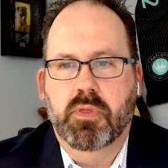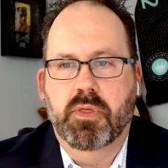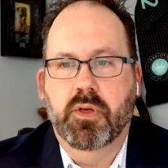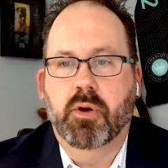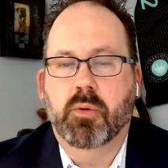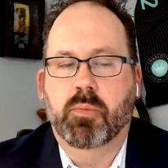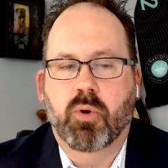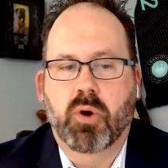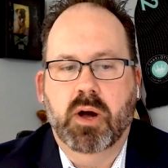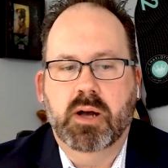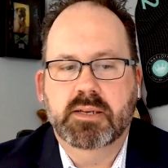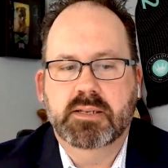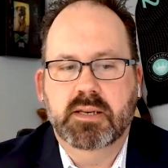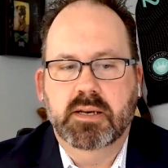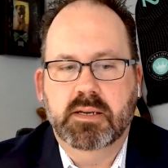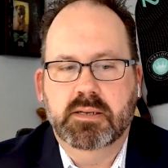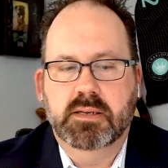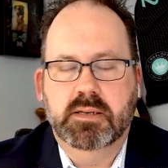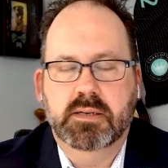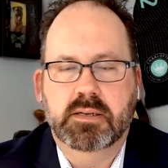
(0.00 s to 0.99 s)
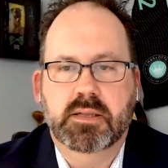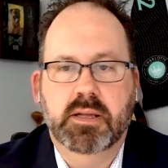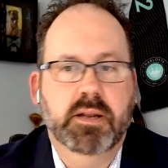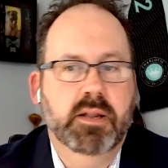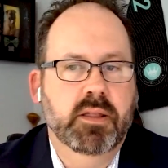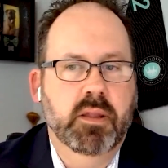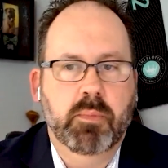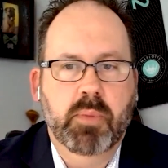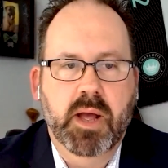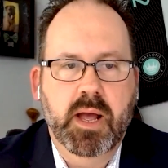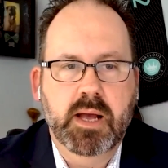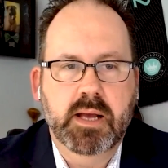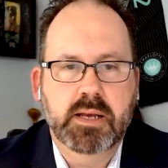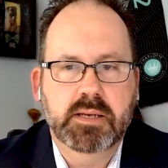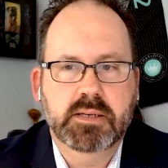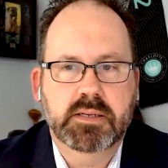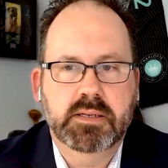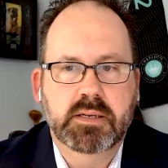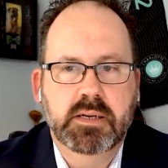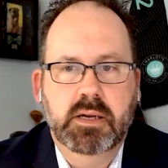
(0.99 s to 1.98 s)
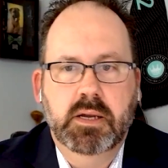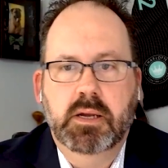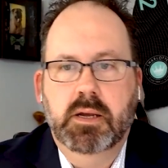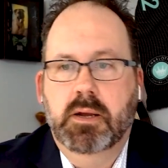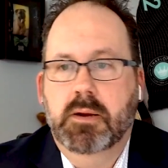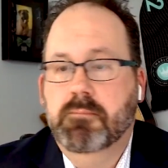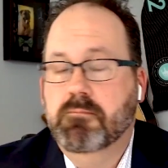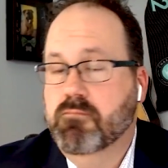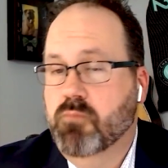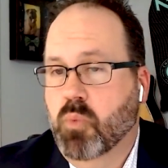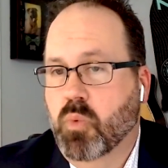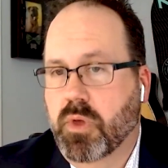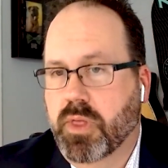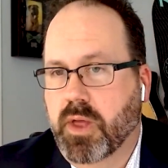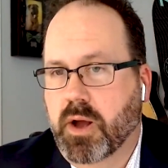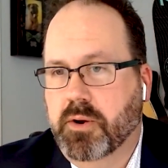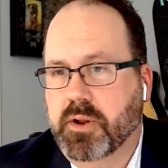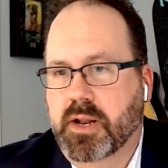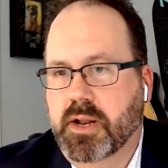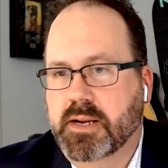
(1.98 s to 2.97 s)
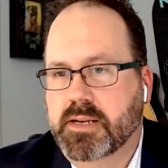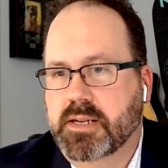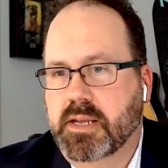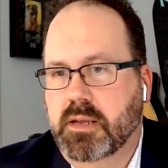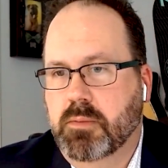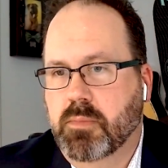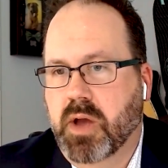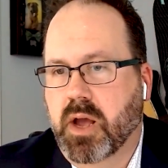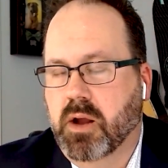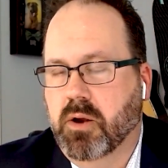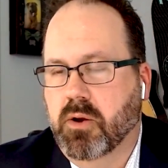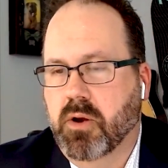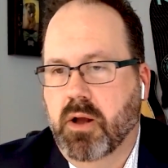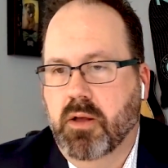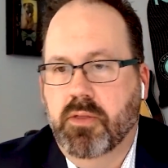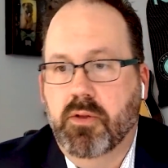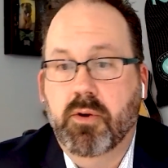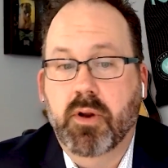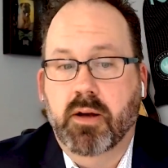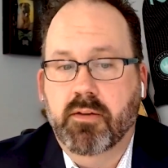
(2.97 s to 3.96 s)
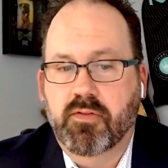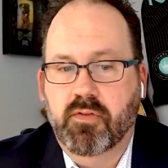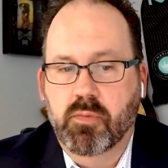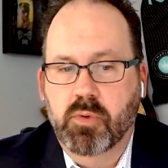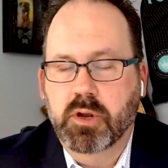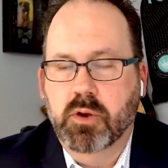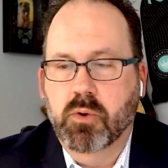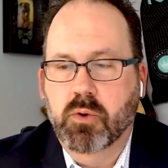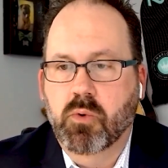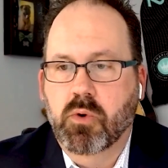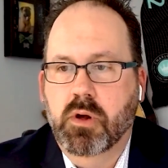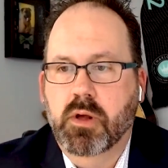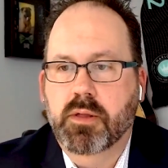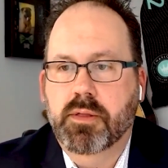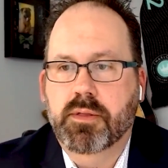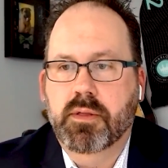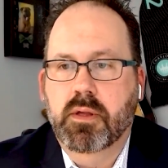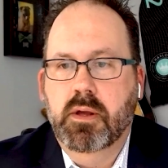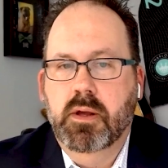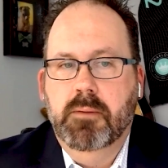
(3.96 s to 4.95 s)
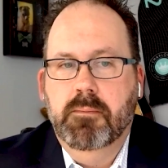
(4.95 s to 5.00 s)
their processes that in the past, without an IT background, they're not familiar with,